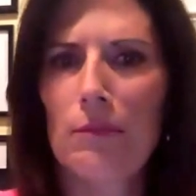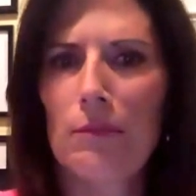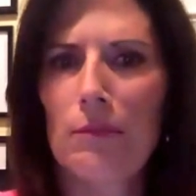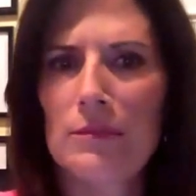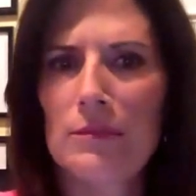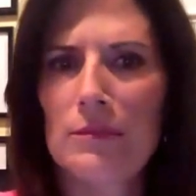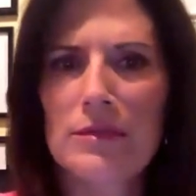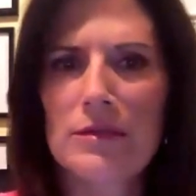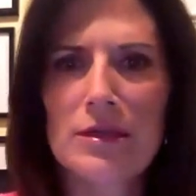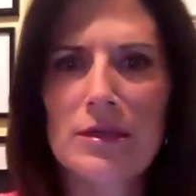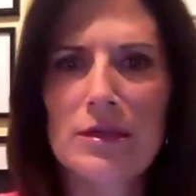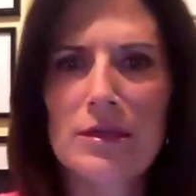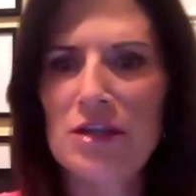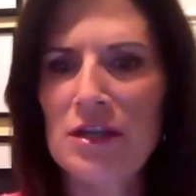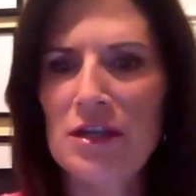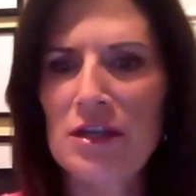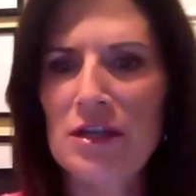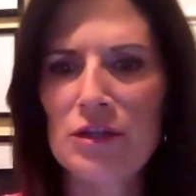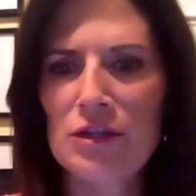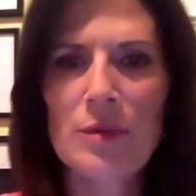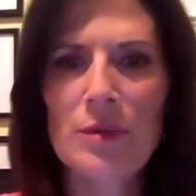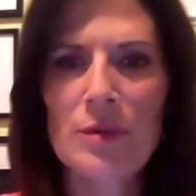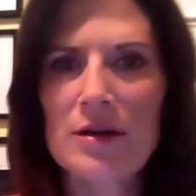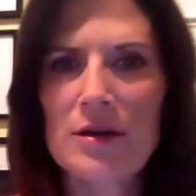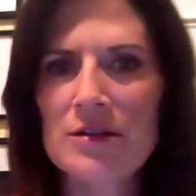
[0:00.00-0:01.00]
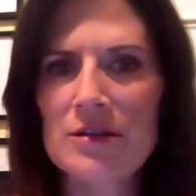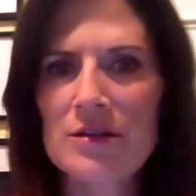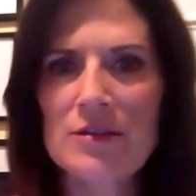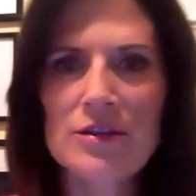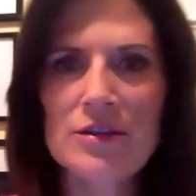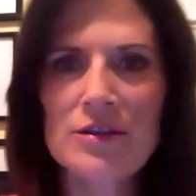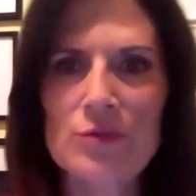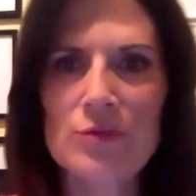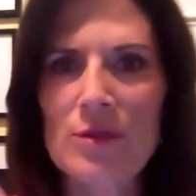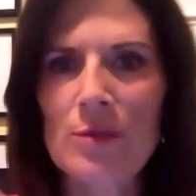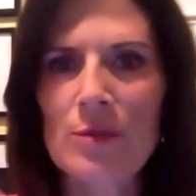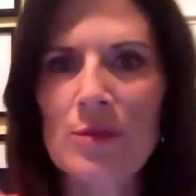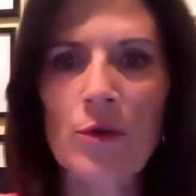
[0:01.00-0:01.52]
It's like a Chandler Parsons
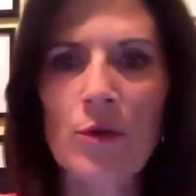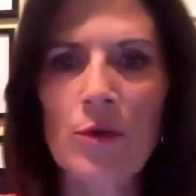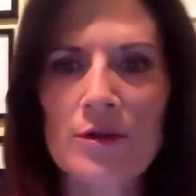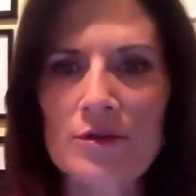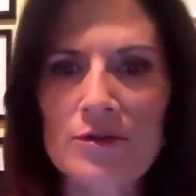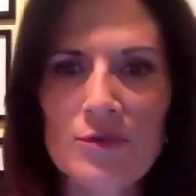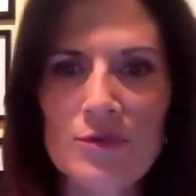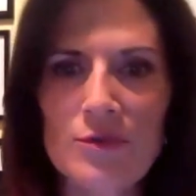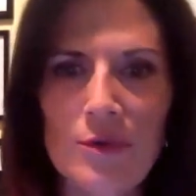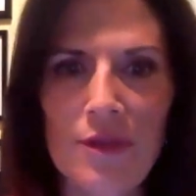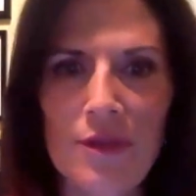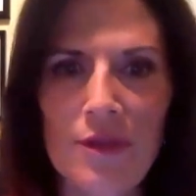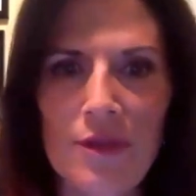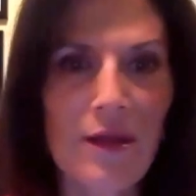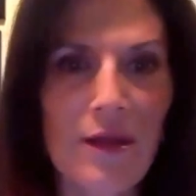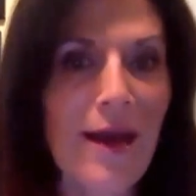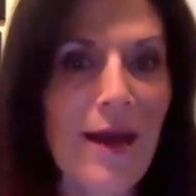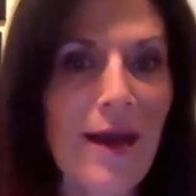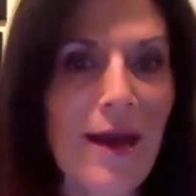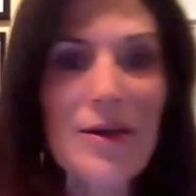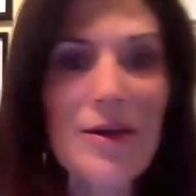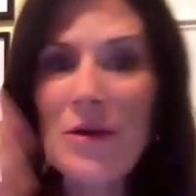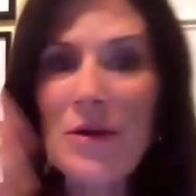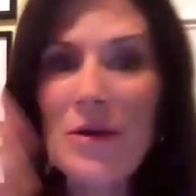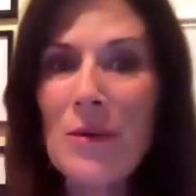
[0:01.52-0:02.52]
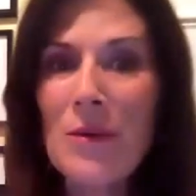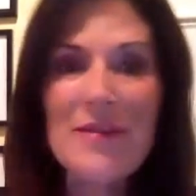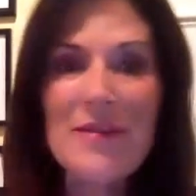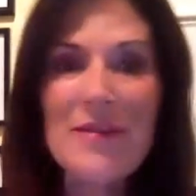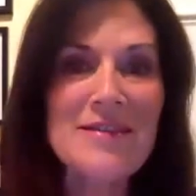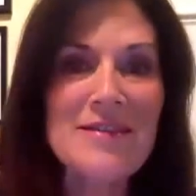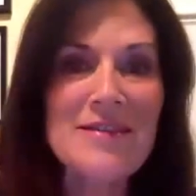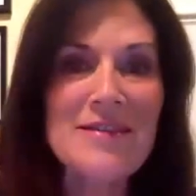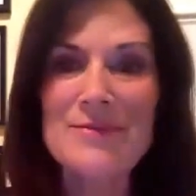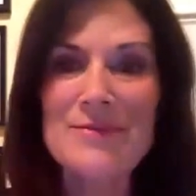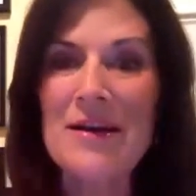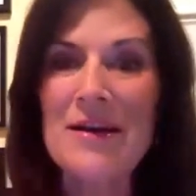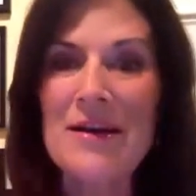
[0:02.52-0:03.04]
three-pointer sort of thing. I don't know what
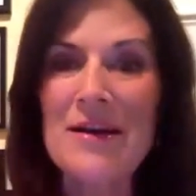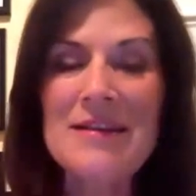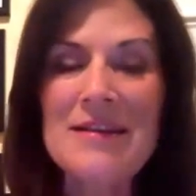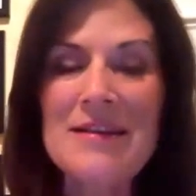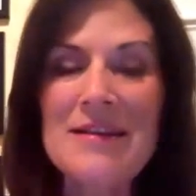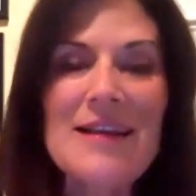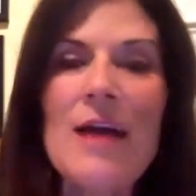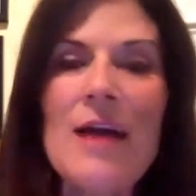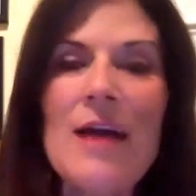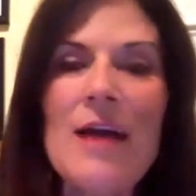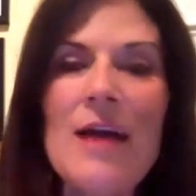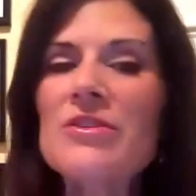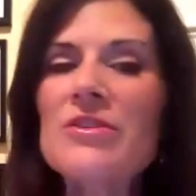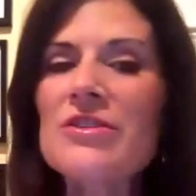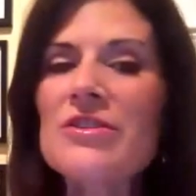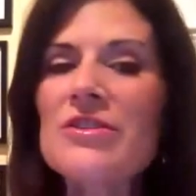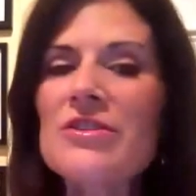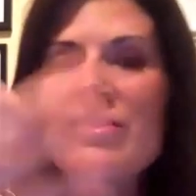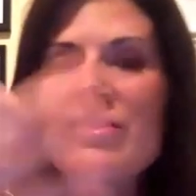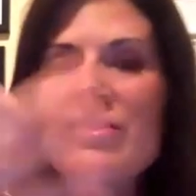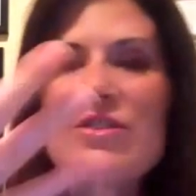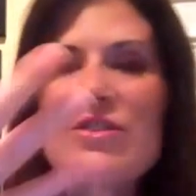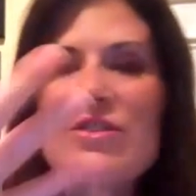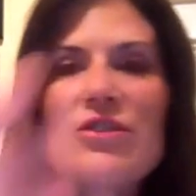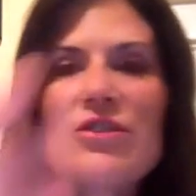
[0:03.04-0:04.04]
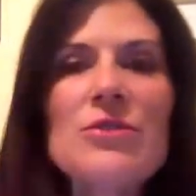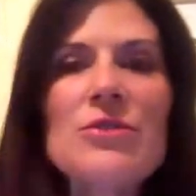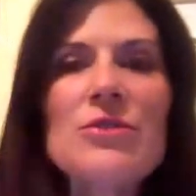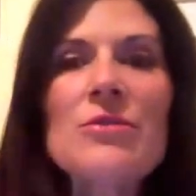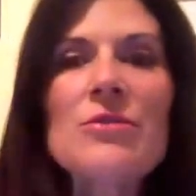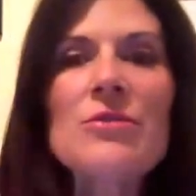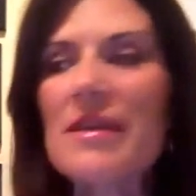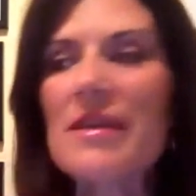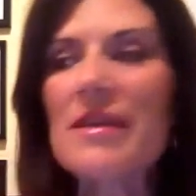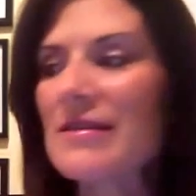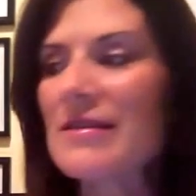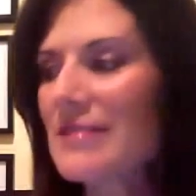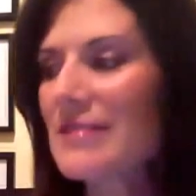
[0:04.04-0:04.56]
this was. I would just do
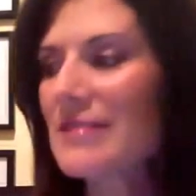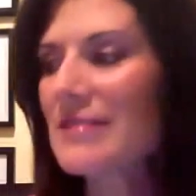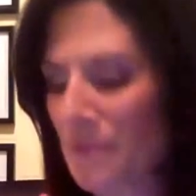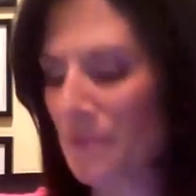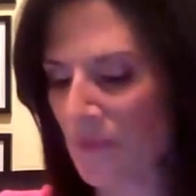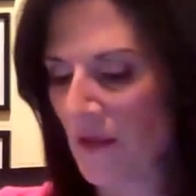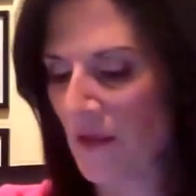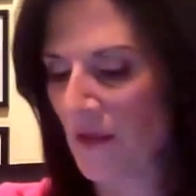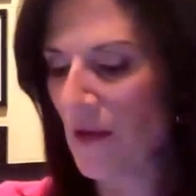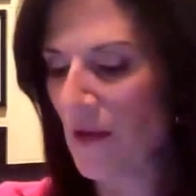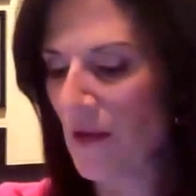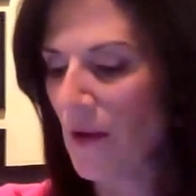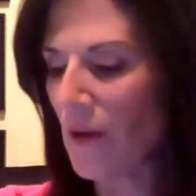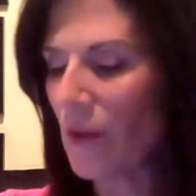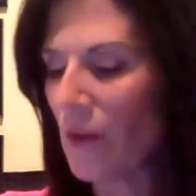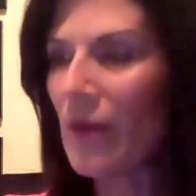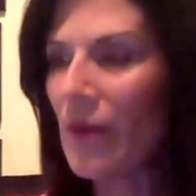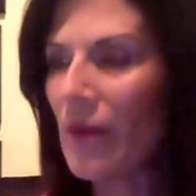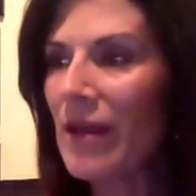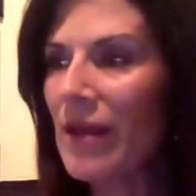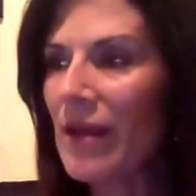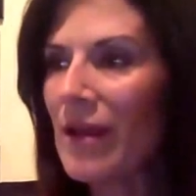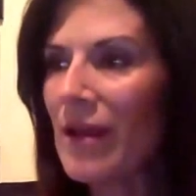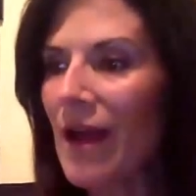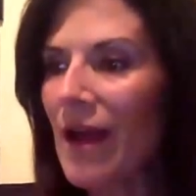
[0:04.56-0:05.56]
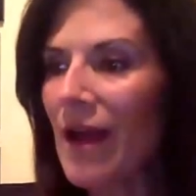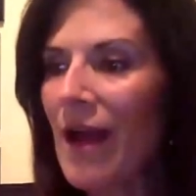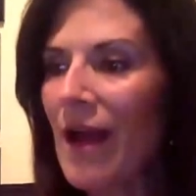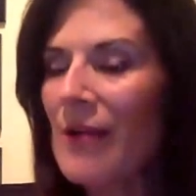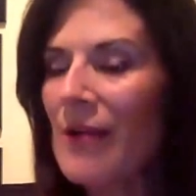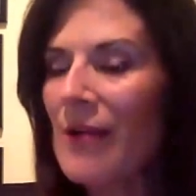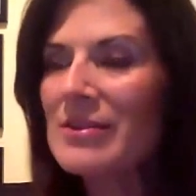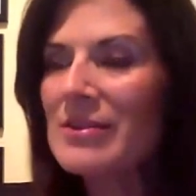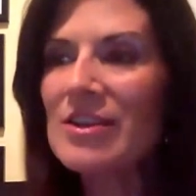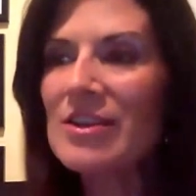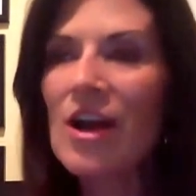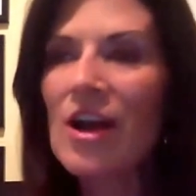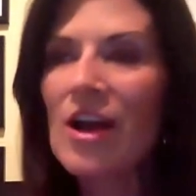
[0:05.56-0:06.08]
this when I
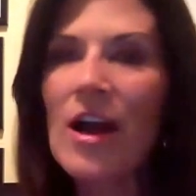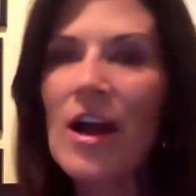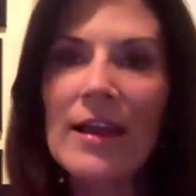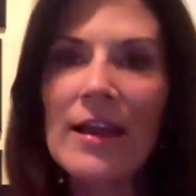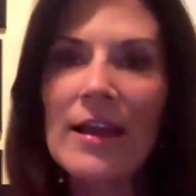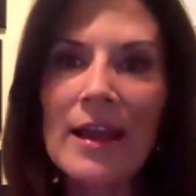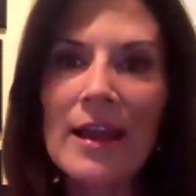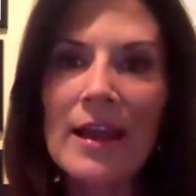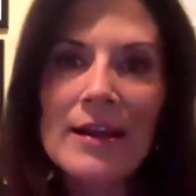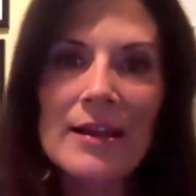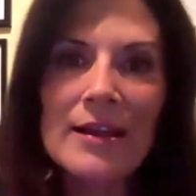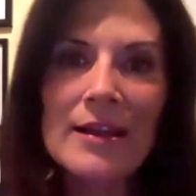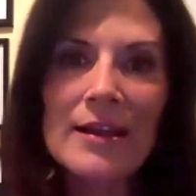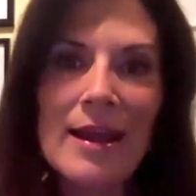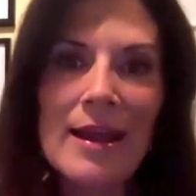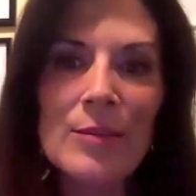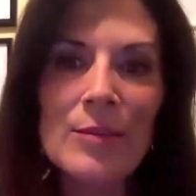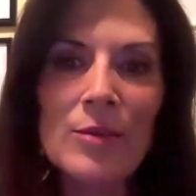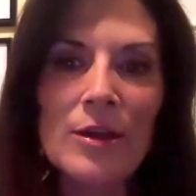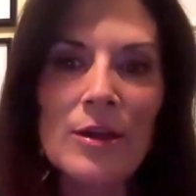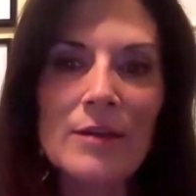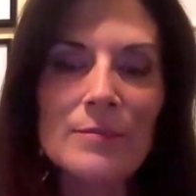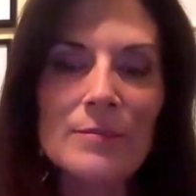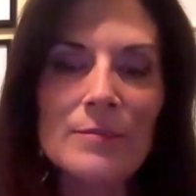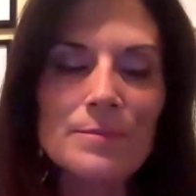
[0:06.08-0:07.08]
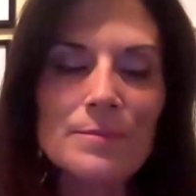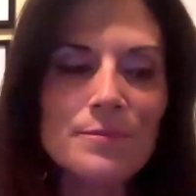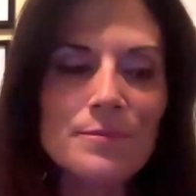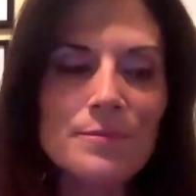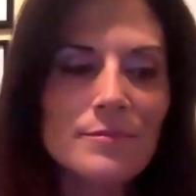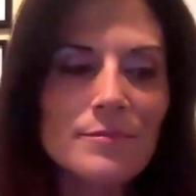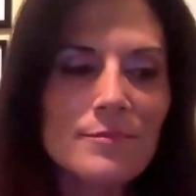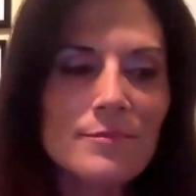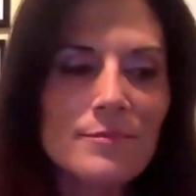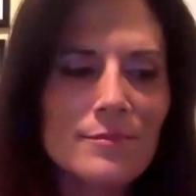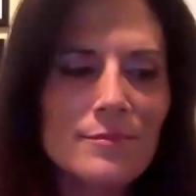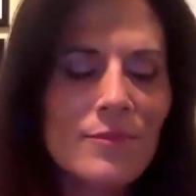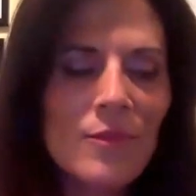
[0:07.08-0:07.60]
was talking on camera.
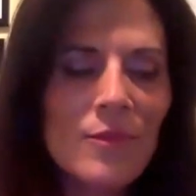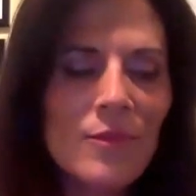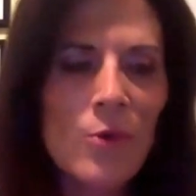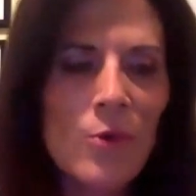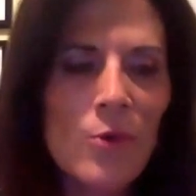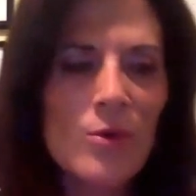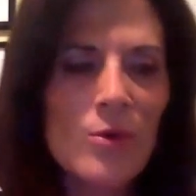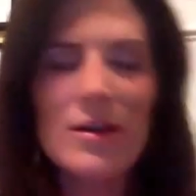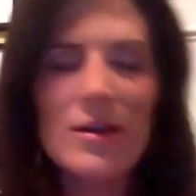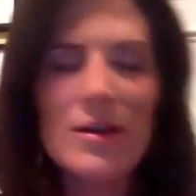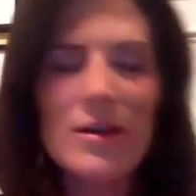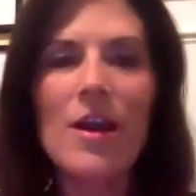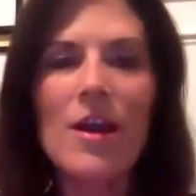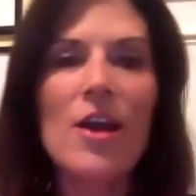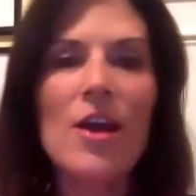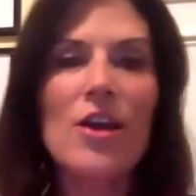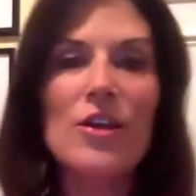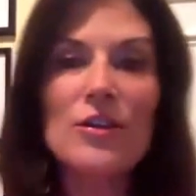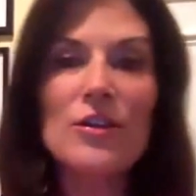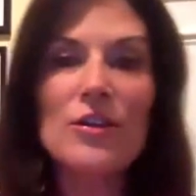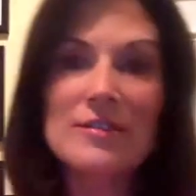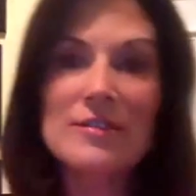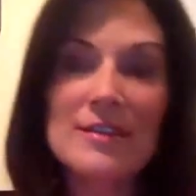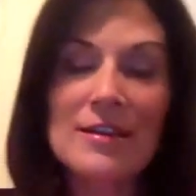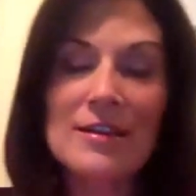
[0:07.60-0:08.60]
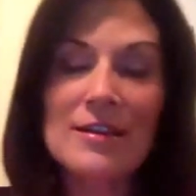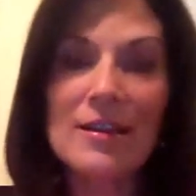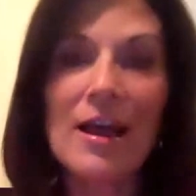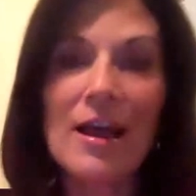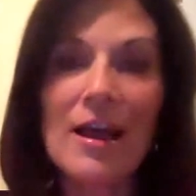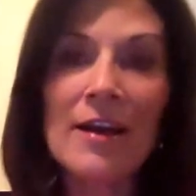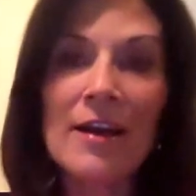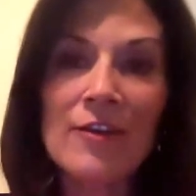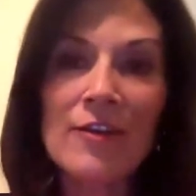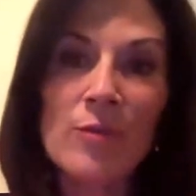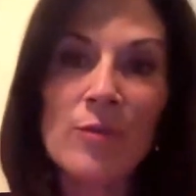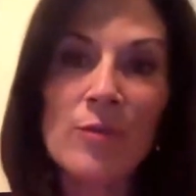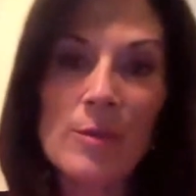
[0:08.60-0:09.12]
Or you'll see a
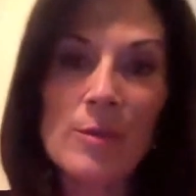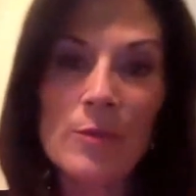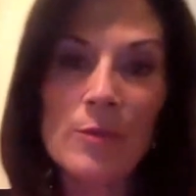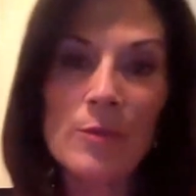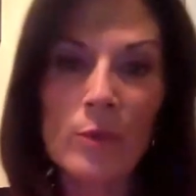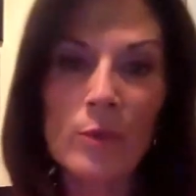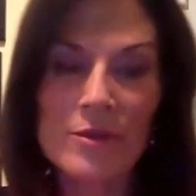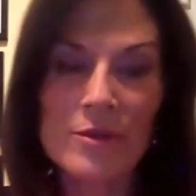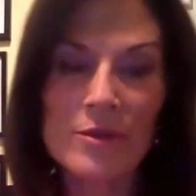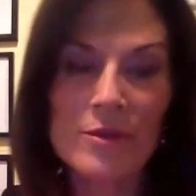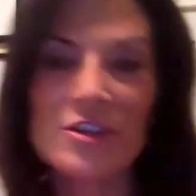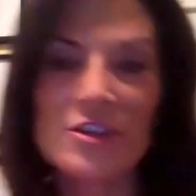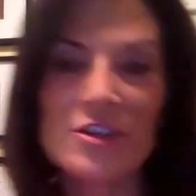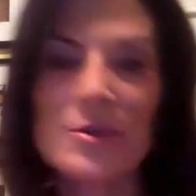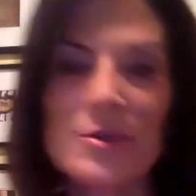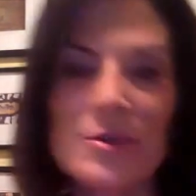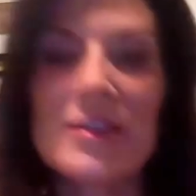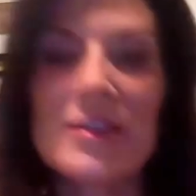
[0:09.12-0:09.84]
lot of people when they're shooting